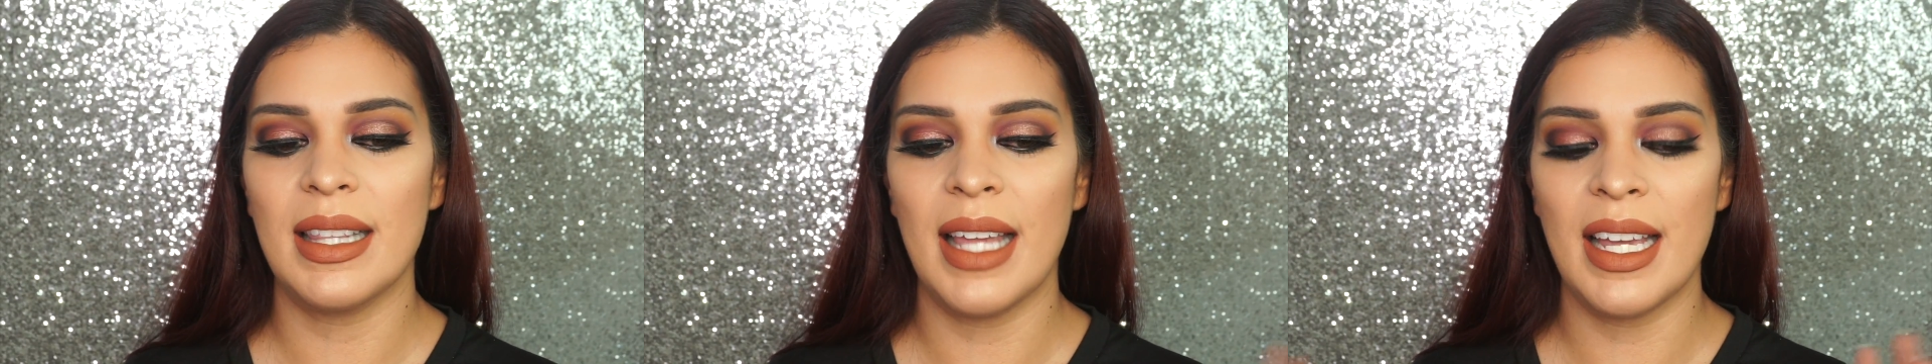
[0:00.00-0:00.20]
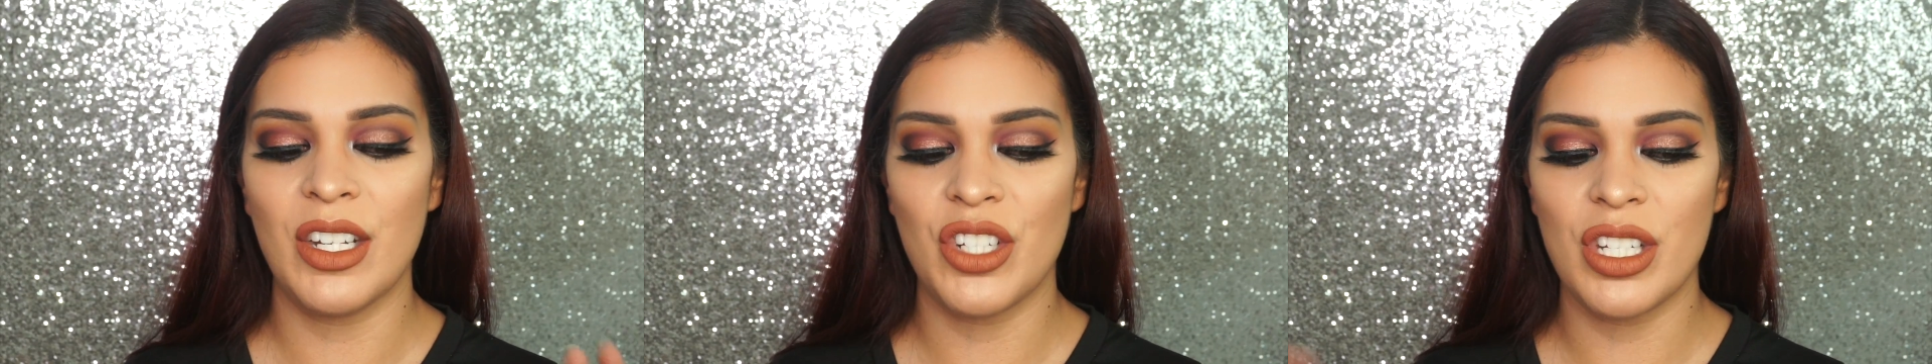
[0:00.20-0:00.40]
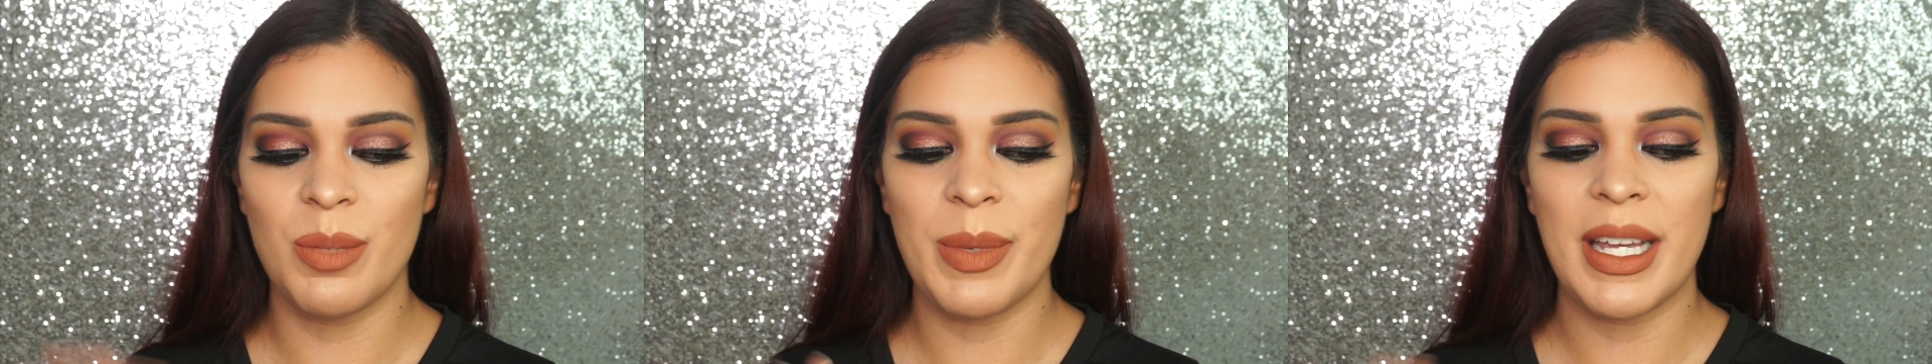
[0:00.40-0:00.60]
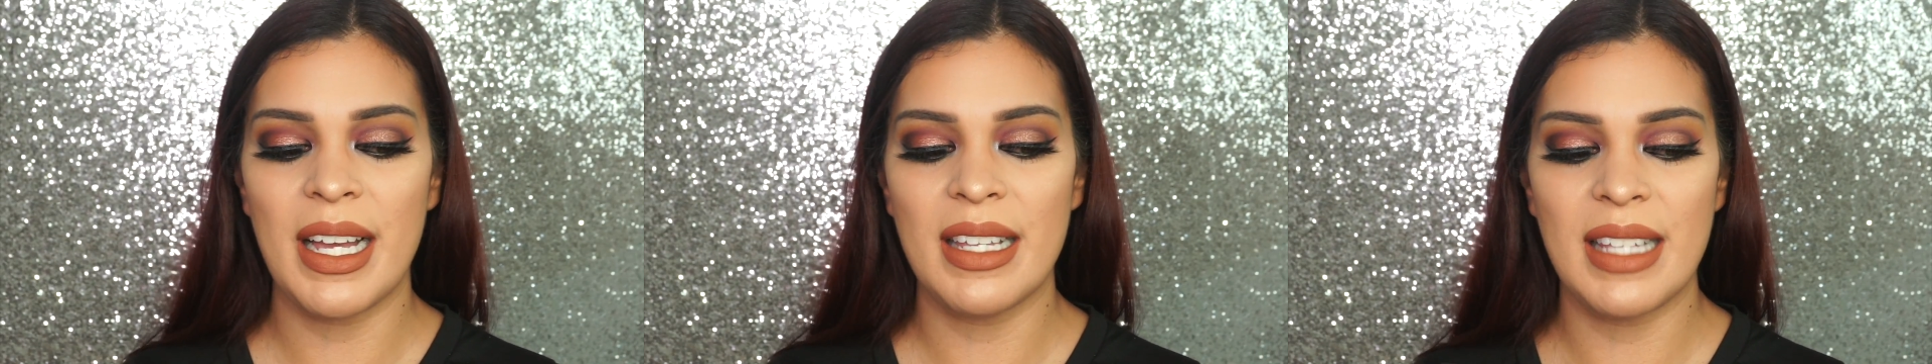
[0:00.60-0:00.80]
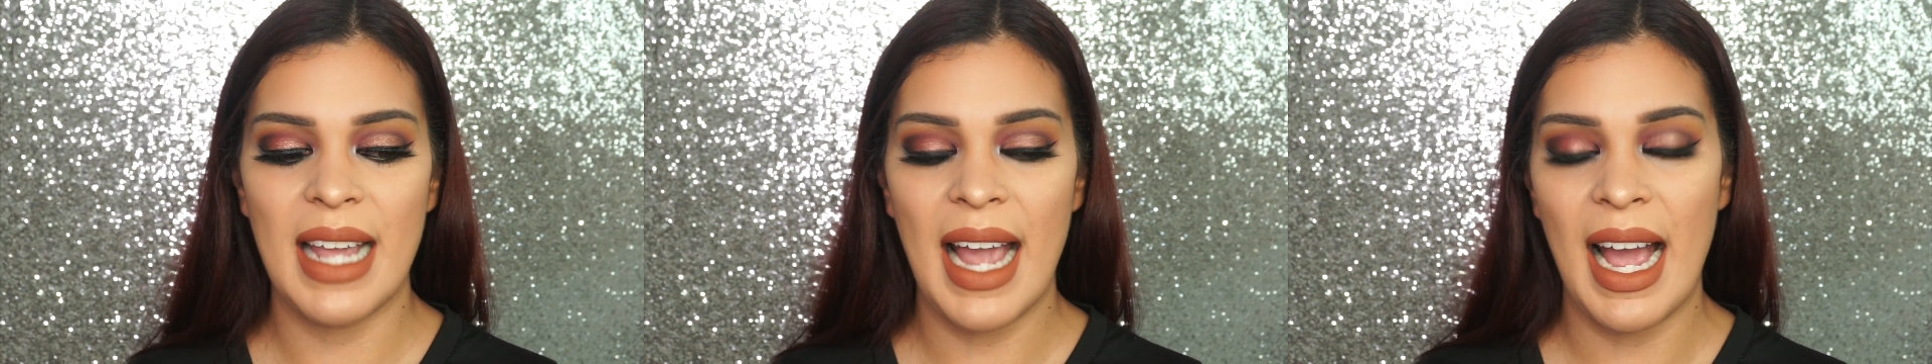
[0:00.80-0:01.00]
like, just
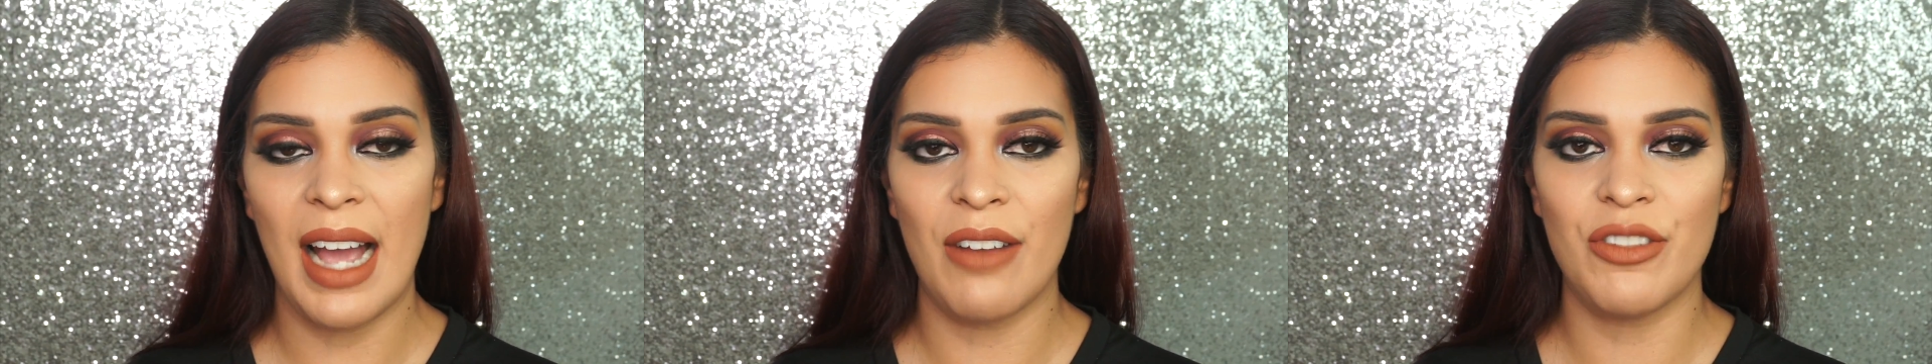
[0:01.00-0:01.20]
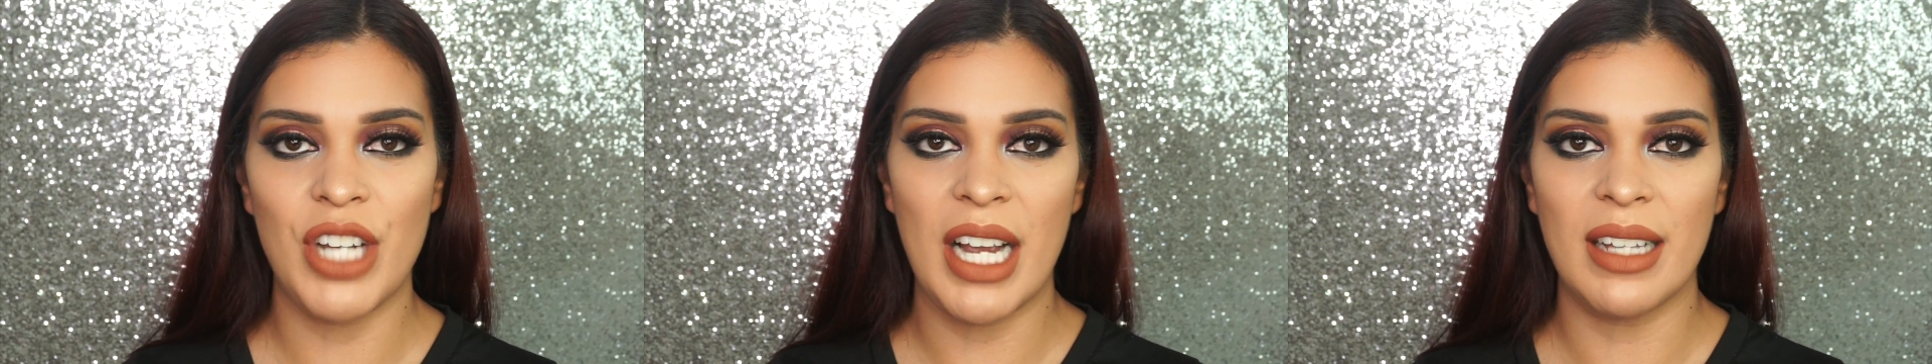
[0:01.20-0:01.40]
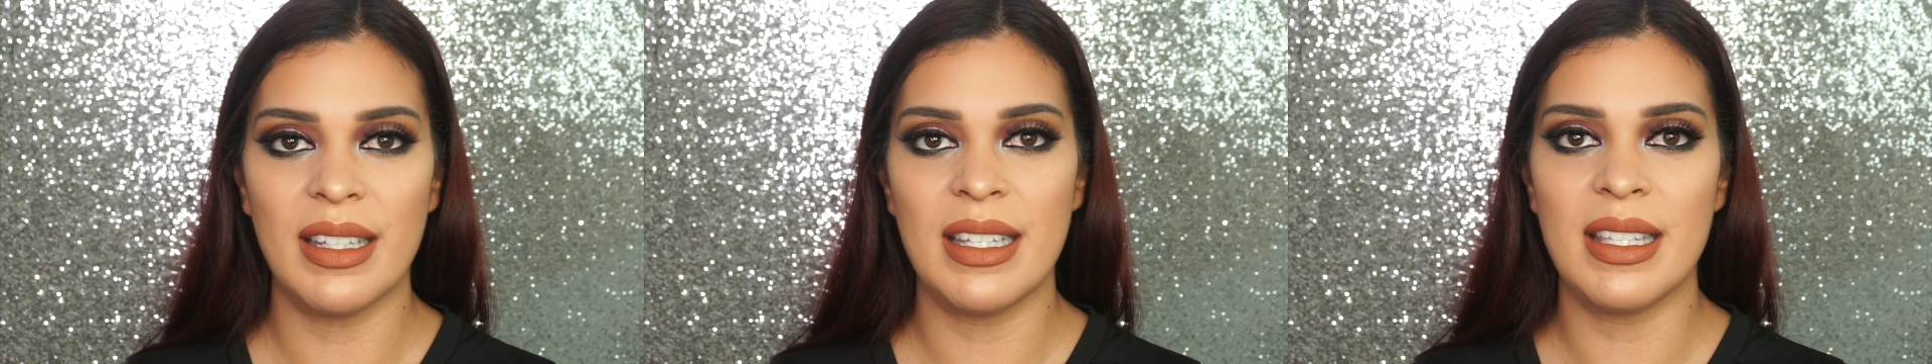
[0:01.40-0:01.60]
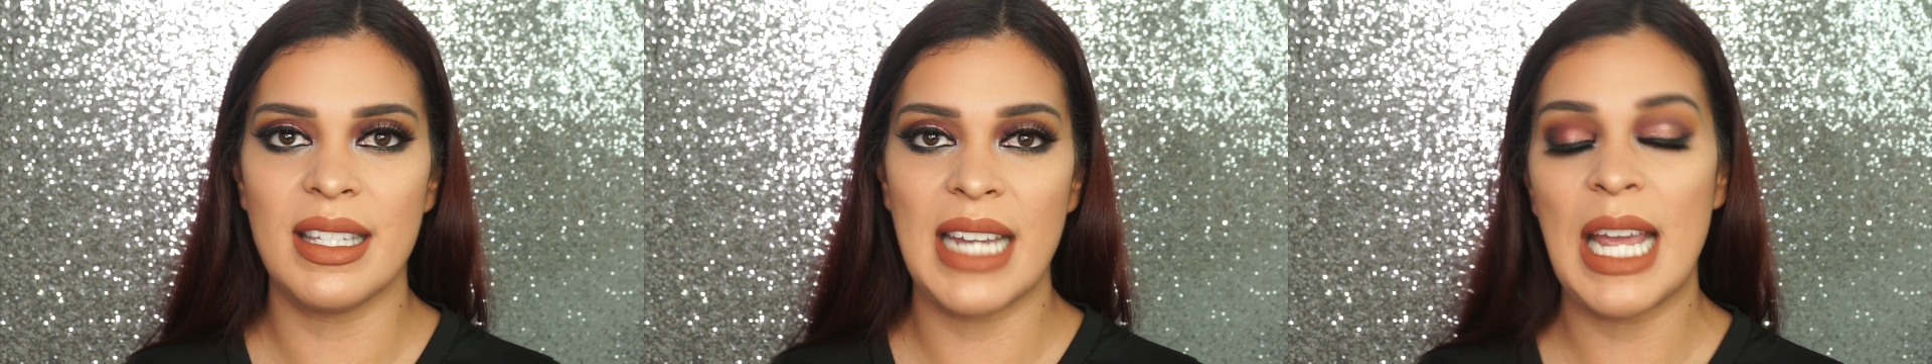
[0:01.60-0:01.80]
because they have Jaclyn's